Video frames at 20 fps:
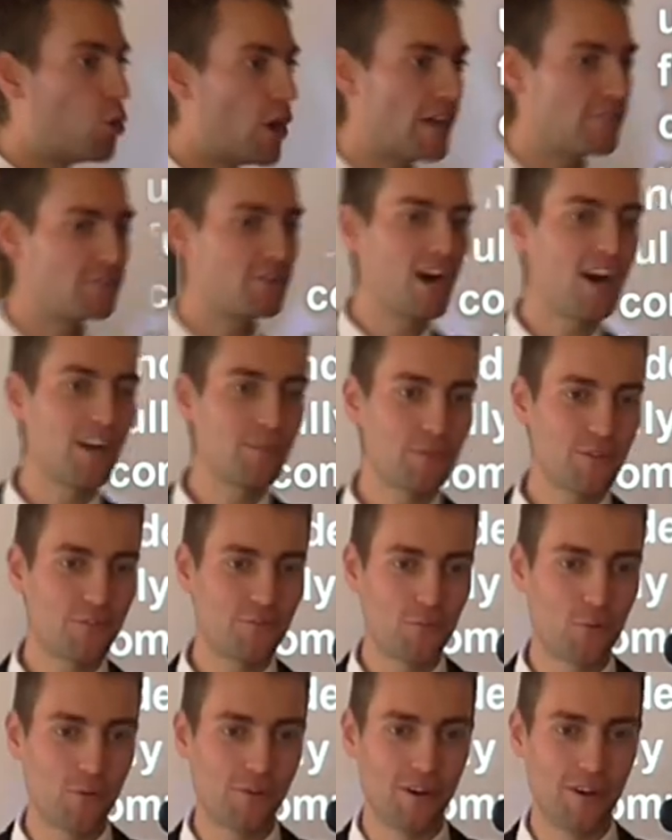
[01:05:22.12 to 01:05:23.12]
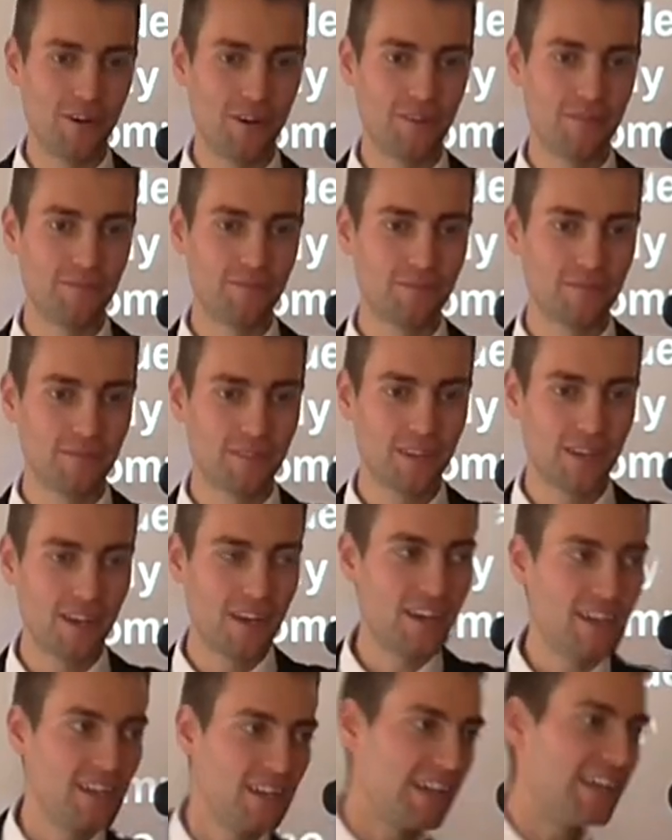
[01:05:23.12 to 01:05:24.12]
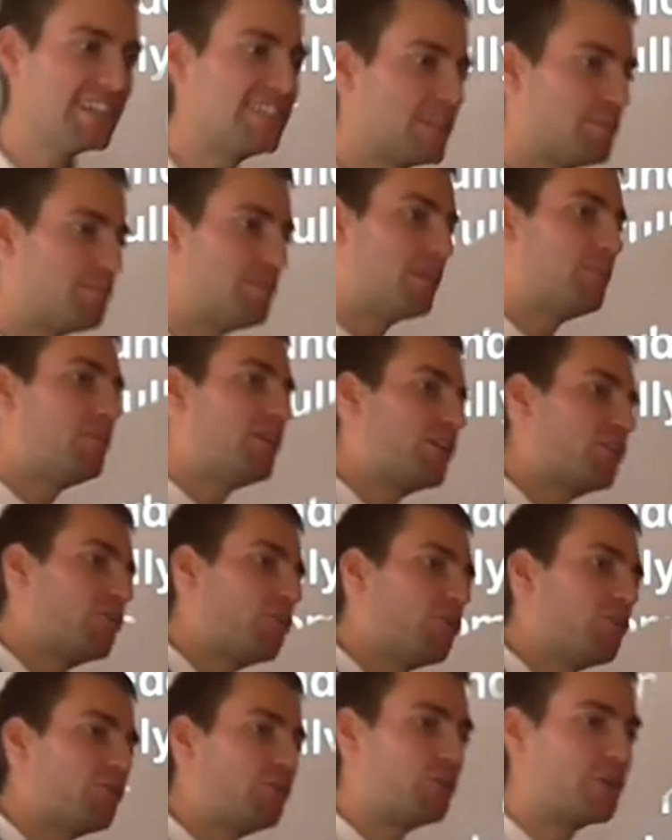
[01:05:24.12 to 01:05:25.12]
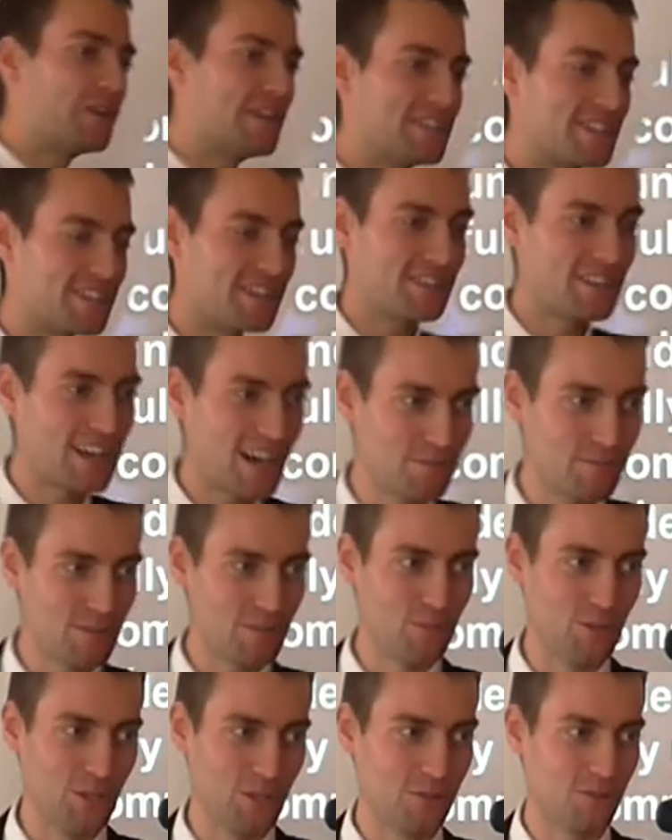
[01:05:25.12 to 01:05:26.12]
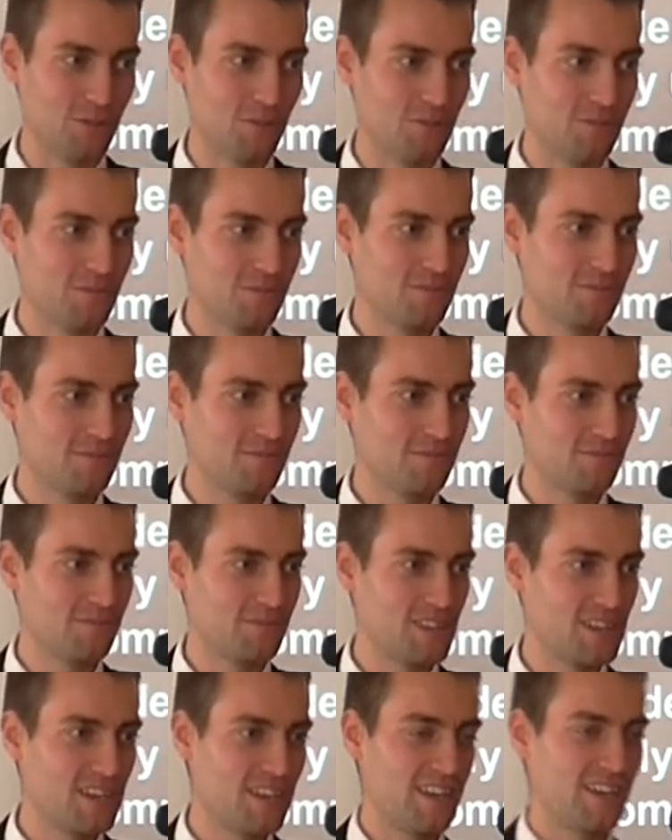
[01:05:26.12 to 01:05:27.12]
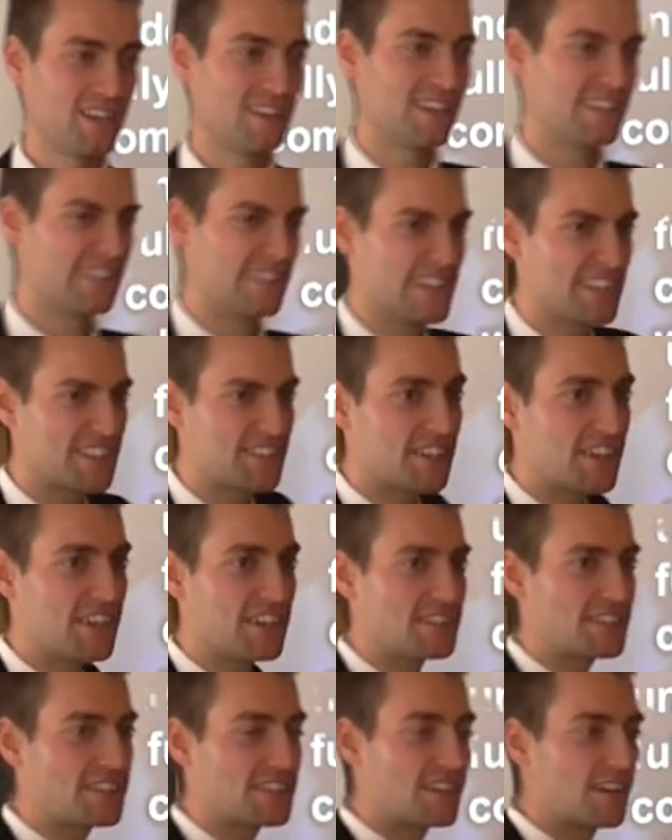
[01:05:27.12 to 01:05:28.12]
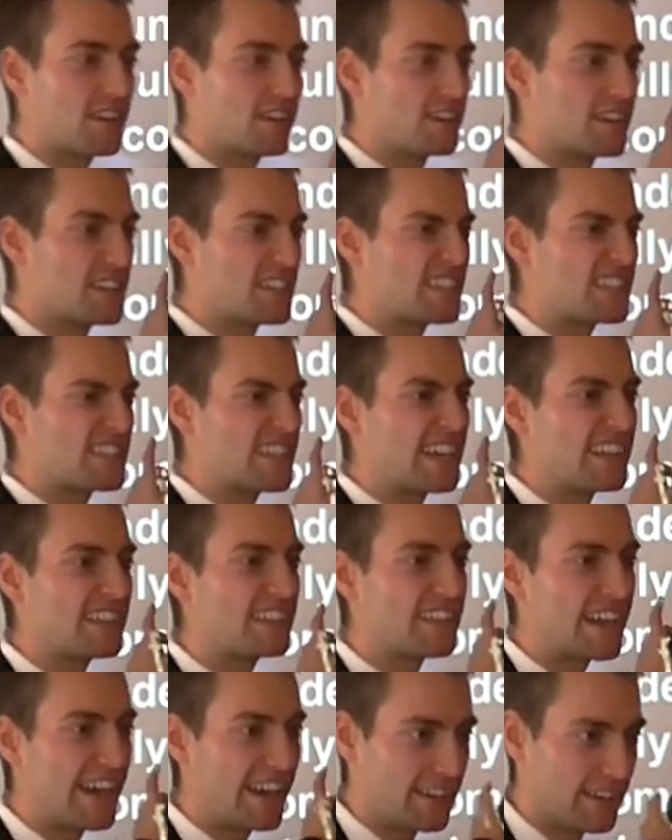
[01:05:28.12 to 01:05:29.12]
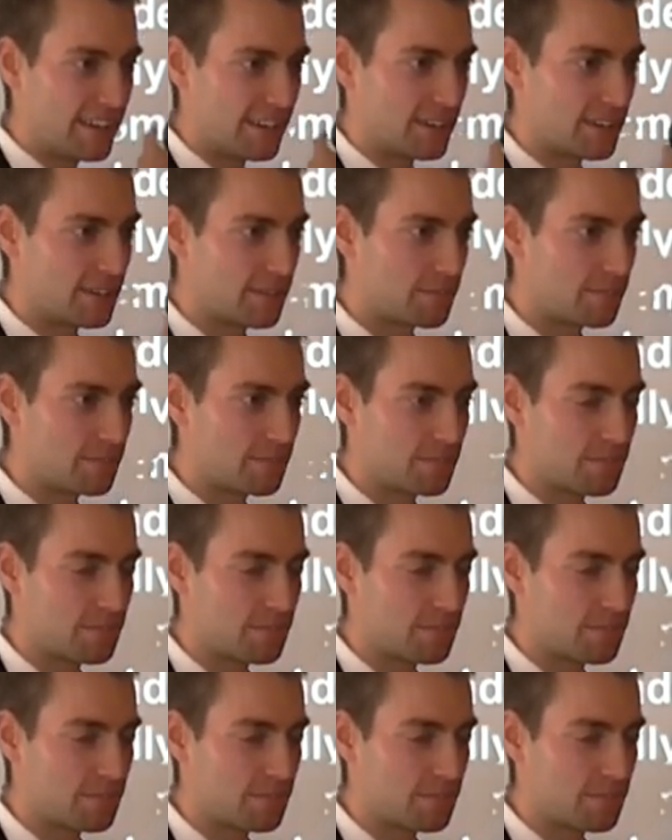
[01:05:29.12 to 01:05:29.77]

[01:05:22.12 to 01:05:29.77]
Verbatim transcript: who have gone before. Is it biblical or is it not biblical? This is satanic.